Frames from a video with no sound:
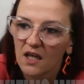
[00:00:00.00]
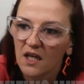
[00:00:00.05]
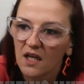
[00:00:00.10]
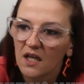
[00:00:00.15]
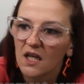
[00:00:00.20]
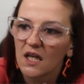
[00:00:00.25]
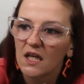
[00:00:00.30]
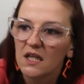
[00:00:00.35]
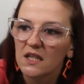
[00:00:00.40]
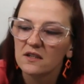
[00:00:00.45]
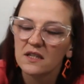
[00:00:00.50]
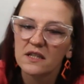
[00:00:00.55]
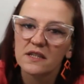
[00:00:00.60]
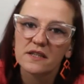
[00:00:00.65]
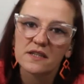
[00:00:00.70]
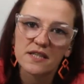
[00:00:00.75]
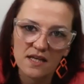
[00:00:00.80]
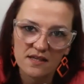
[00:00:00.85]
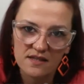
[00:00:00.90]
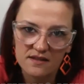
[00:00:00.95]
You need to
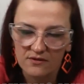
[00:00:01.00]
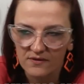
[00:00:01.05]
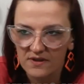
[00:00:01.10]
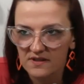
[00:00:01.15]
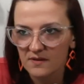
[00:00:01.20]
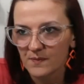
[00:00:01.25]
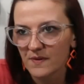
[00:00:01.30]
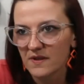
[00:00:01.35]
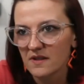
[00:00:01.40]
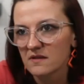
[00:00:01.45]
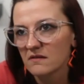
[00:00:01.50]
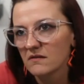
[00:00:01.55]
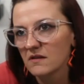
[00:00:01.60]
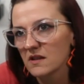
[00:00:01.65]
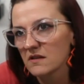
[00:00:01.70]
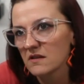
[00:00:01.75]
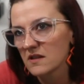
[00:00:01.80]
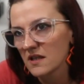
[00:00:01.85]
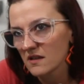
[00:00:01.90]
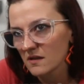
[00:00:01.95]
test the recipes, you need to
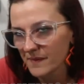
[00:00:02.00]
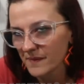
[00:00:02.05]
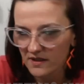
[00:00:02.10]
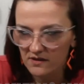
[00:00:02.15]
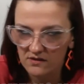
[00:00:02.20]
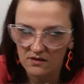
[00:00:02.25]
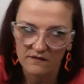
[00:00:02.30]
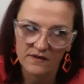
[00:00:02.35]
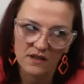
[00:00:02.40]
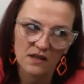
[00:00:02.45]
take the picture of it